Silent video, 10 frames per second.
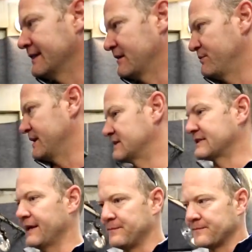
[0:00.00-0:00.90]
a little bit of
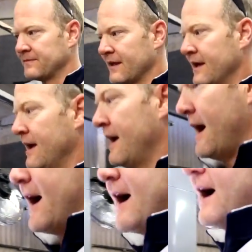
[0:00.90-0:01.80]
sleep.
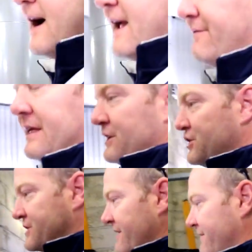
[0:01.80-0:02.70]
Everything is just